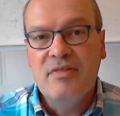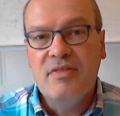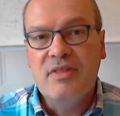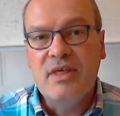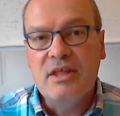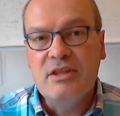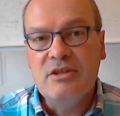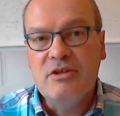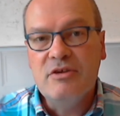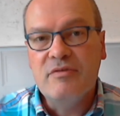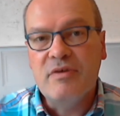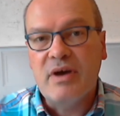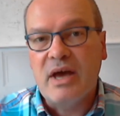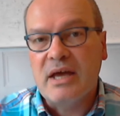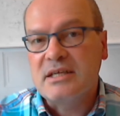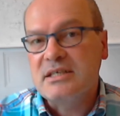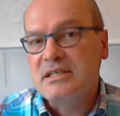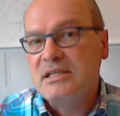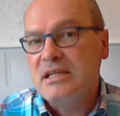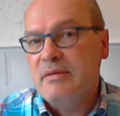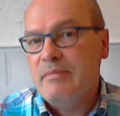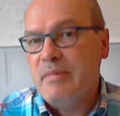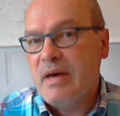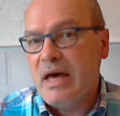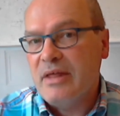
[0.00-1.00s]
then you've
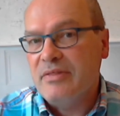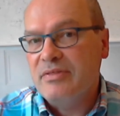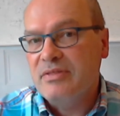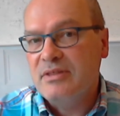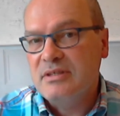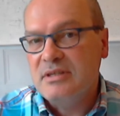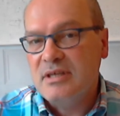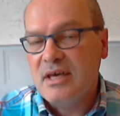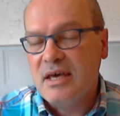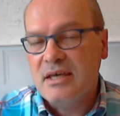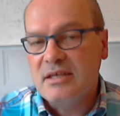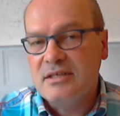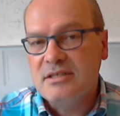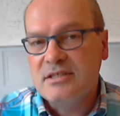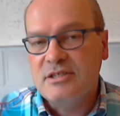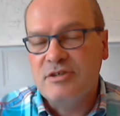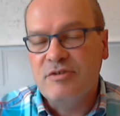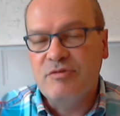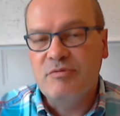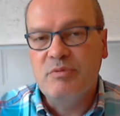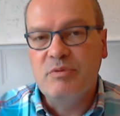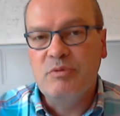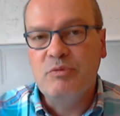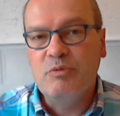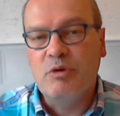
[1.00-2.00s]
actually met the test.
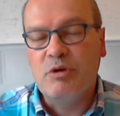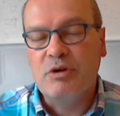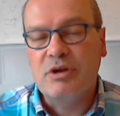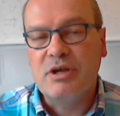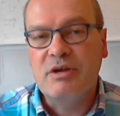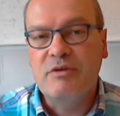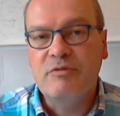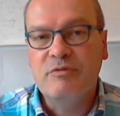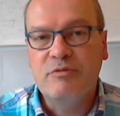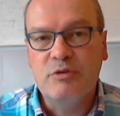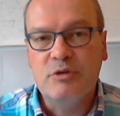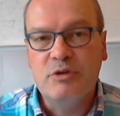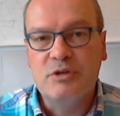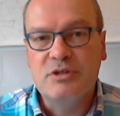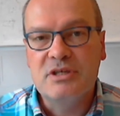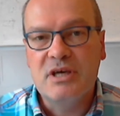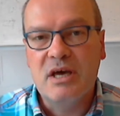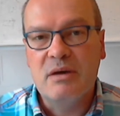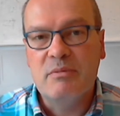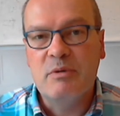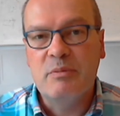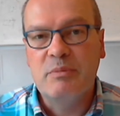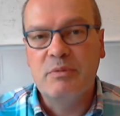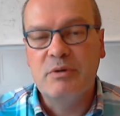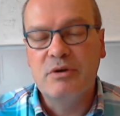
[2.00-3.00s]
You've been working
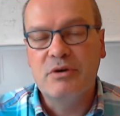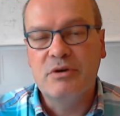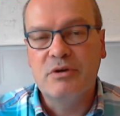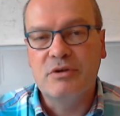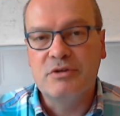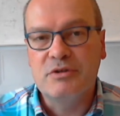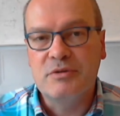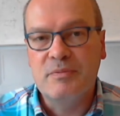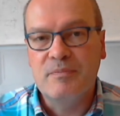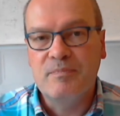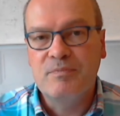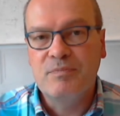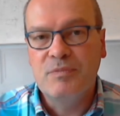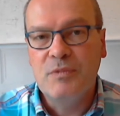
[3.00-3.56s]
full-time abroad.